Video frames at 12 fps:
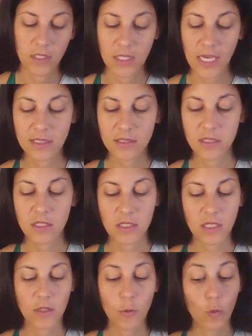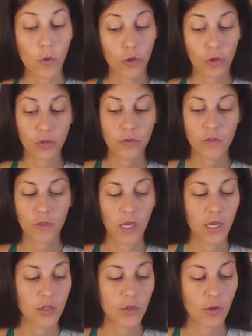get to see the world
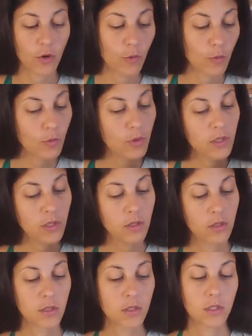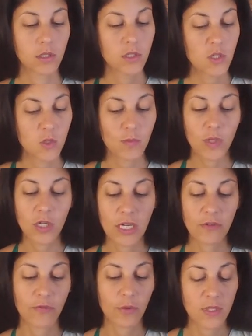and your own
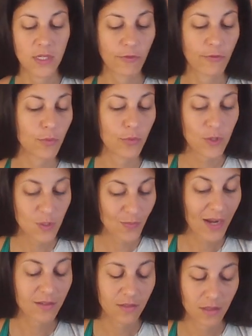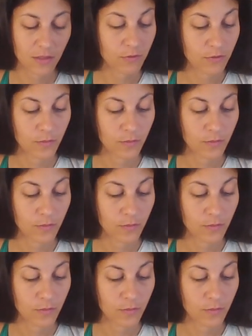spirit from a different perspective